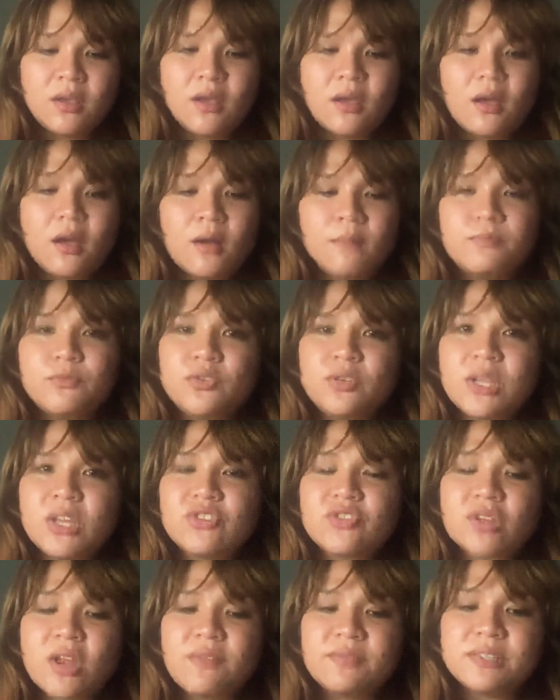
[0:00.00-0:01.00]
Do not
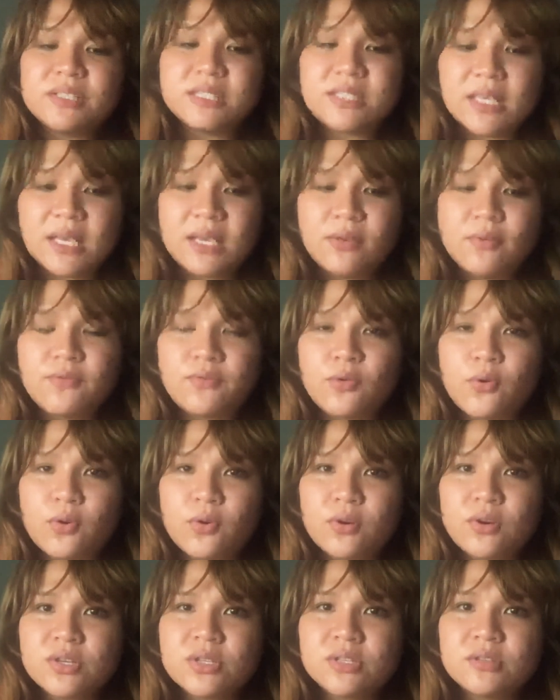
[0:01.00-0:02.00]
travel sick, of
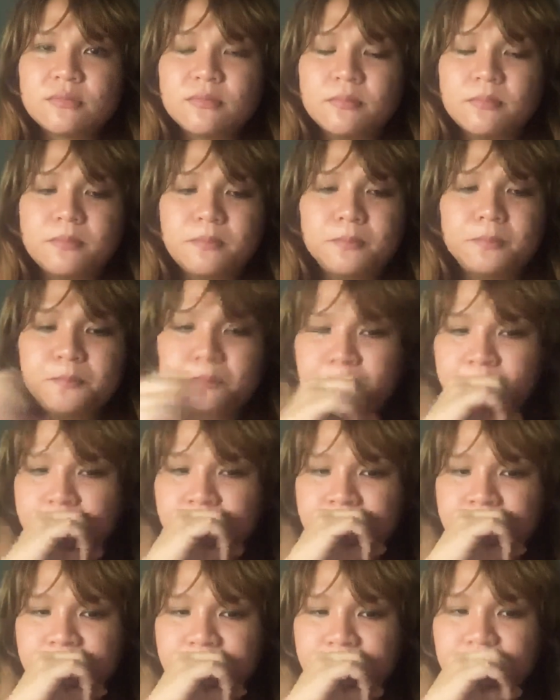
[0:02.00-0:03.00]
course.
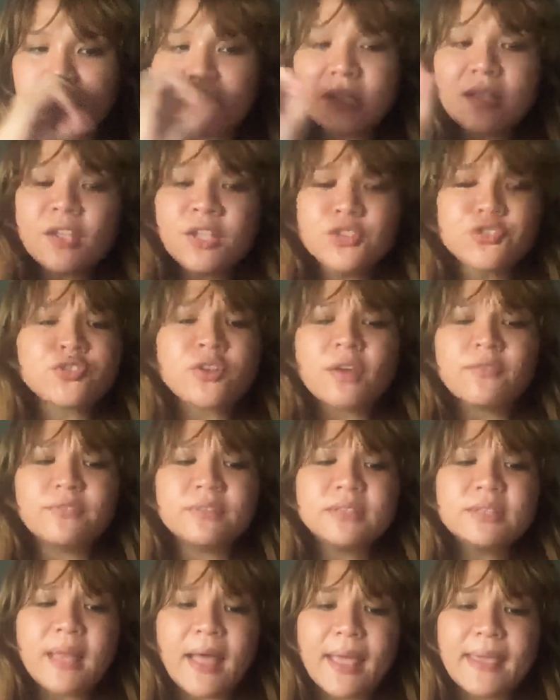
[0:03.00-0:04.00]
Travel
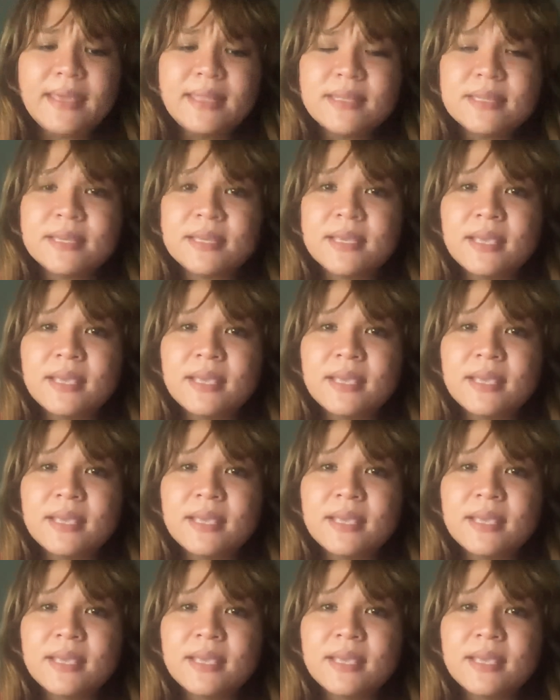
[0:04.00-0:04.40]
light,